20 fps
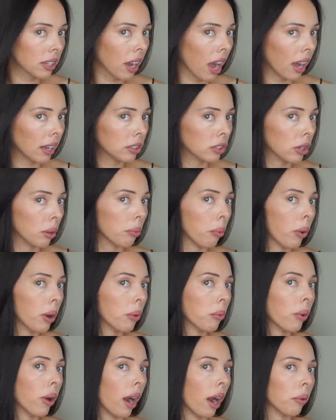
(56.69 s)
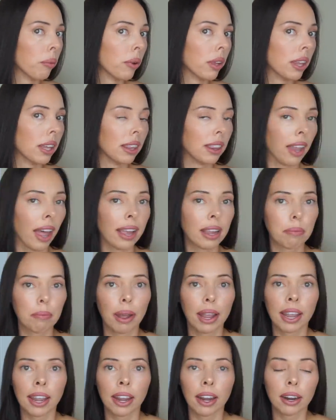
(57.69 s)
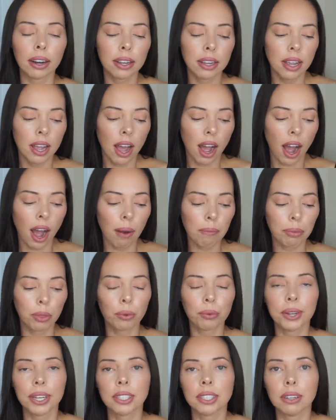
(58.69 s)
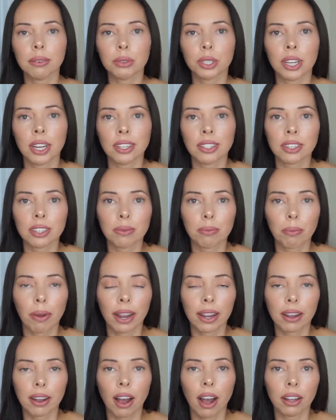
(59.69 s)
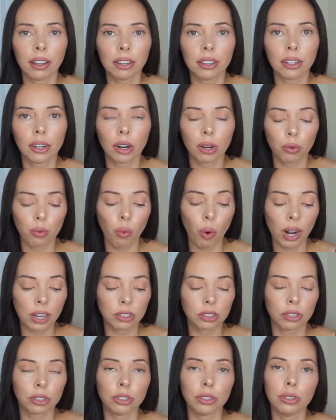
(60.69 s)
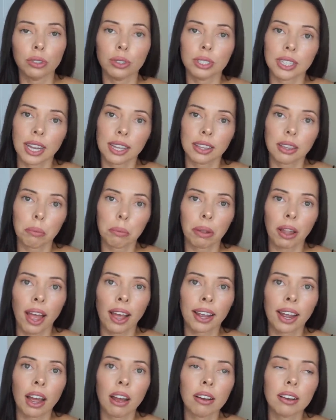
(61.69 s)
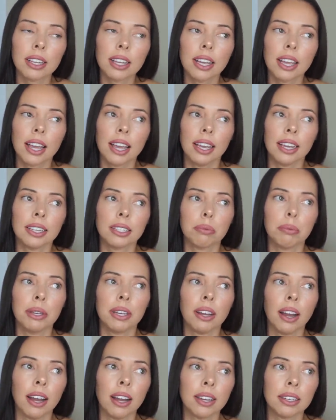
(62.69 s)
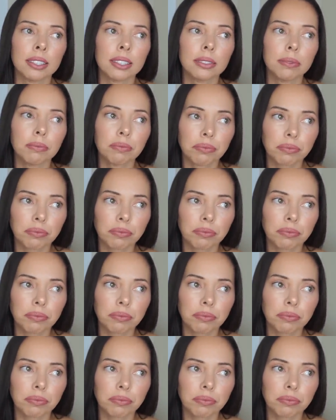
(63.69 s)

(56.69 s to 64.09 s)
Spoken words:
gotten to a point where I really like my hair. The reason I'm changing my color or want to take the black out is because